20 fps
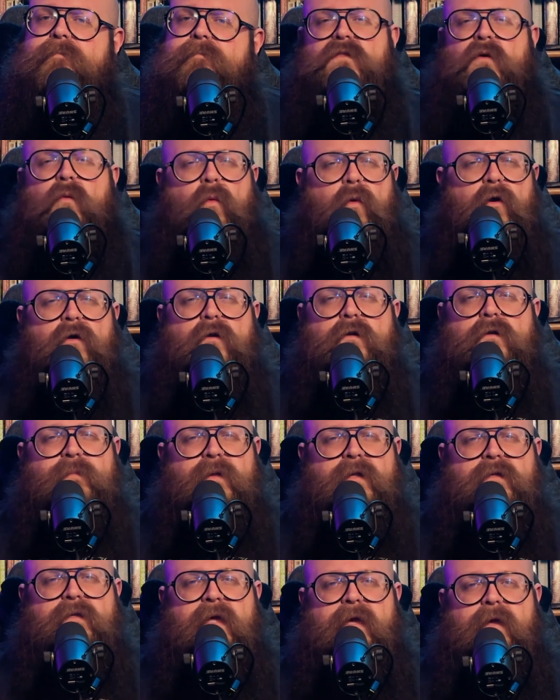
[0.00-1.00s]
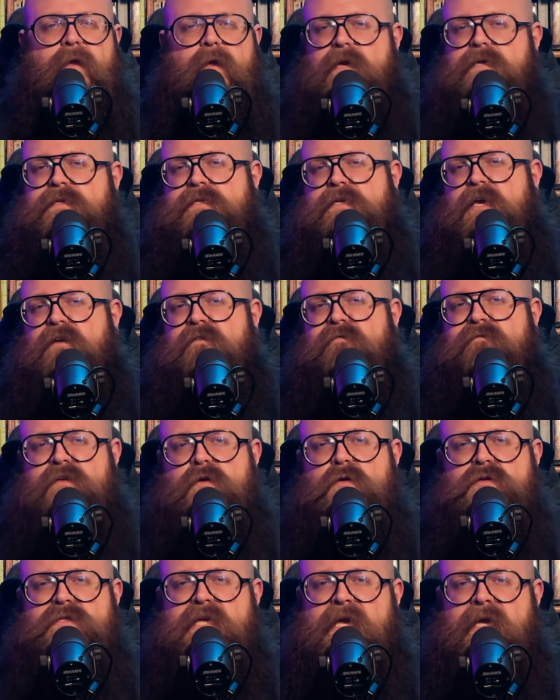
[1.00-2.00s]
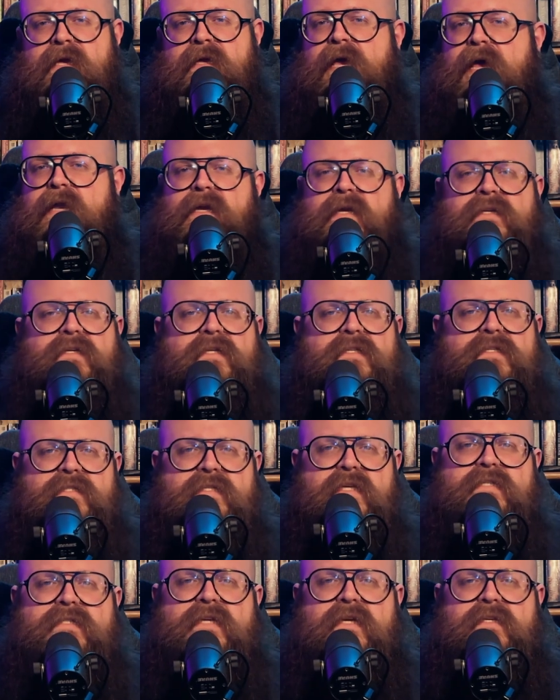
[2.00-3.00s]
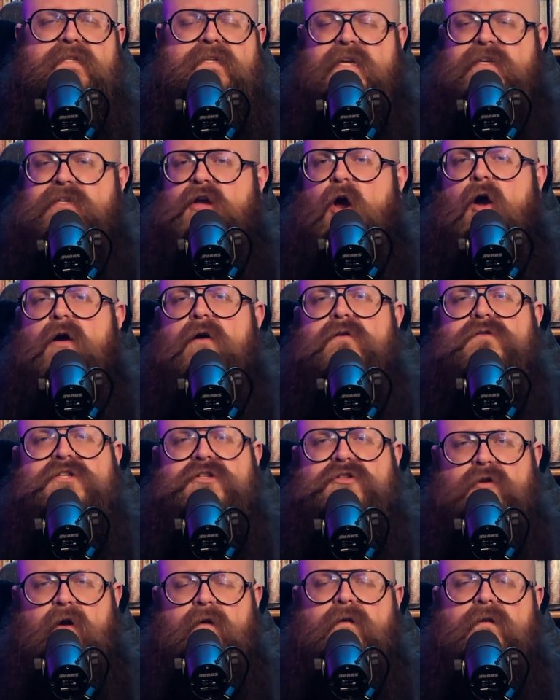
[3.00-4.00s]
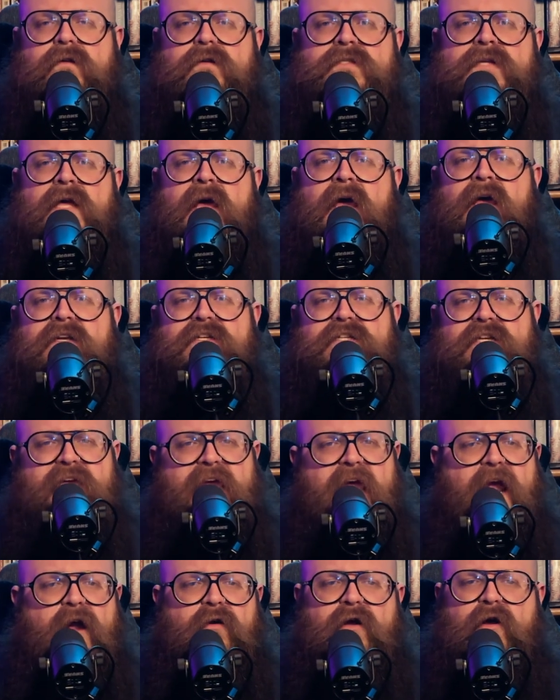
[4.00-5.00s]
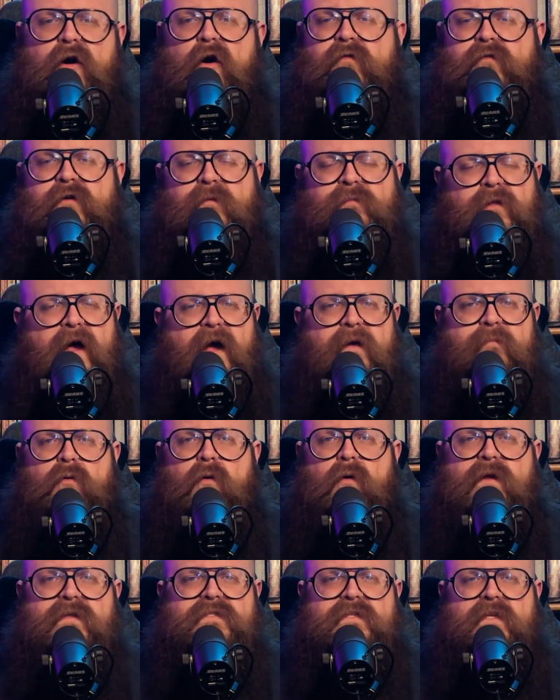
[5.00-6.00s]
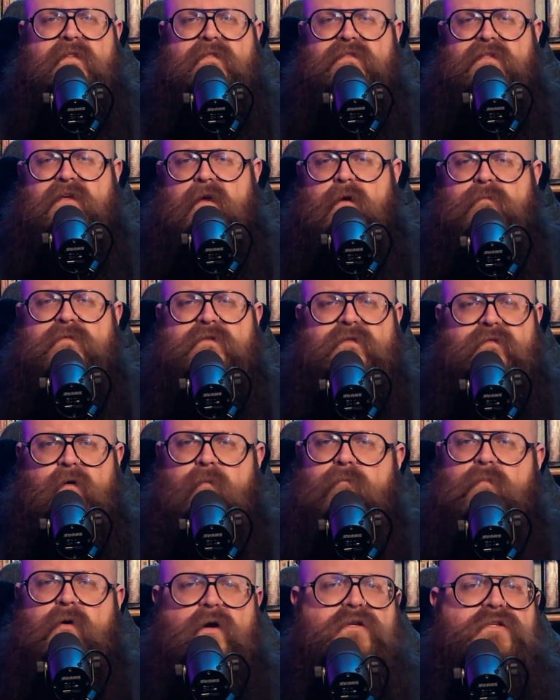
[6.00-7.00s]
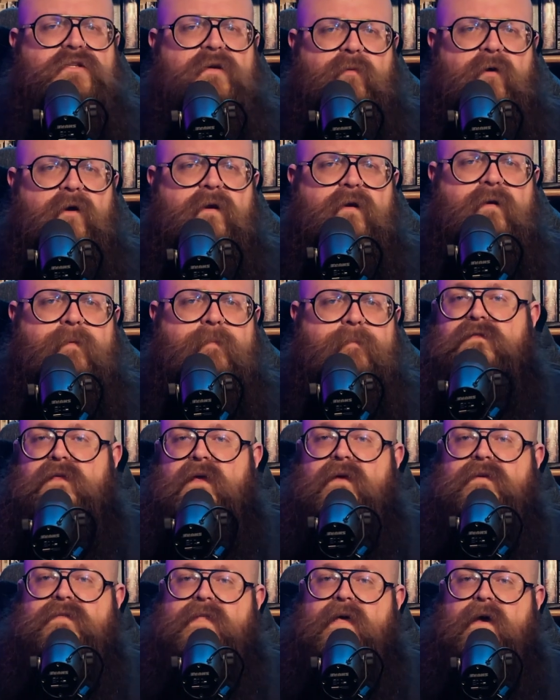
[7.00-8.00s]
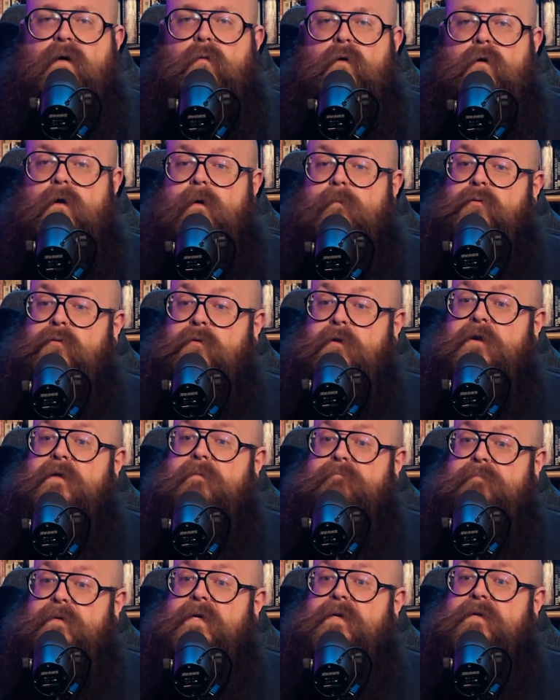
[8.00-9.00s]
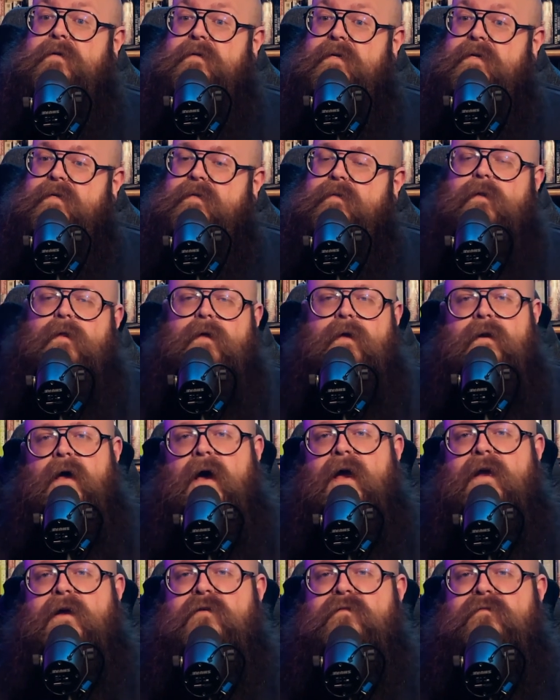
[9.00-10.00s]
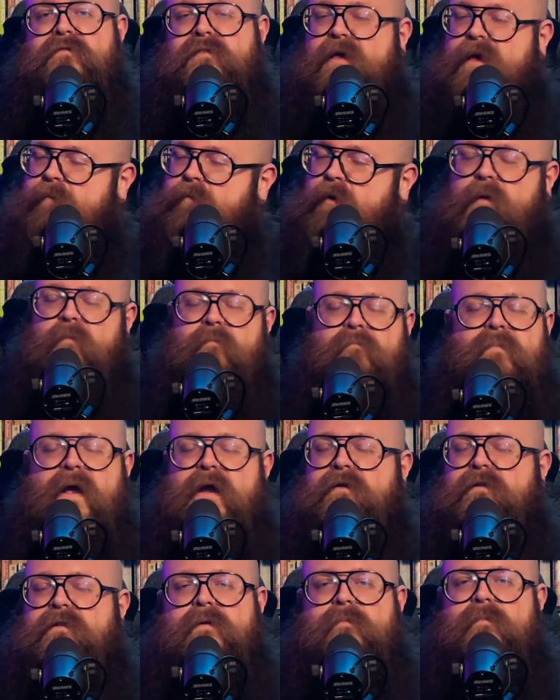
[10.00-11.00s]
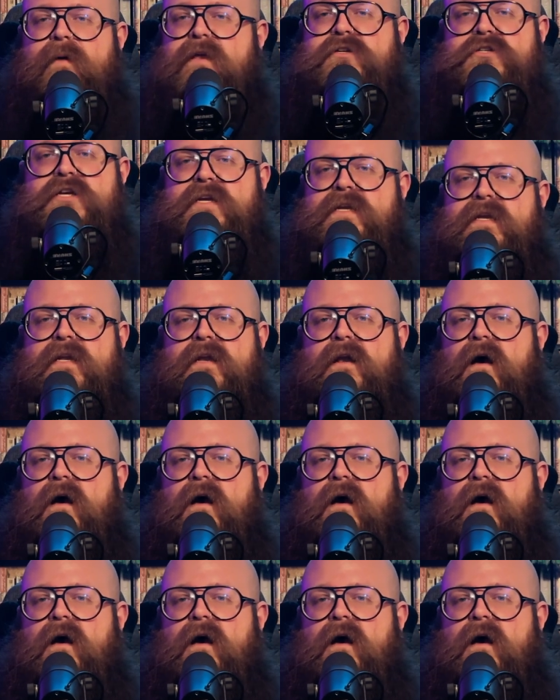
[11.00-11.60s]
The world building is confusing and inconsistent, and Yarros struggles to carry over plot points and themes from book to book. Things that were a pretty big deal in Iron Flame are barely mentioned in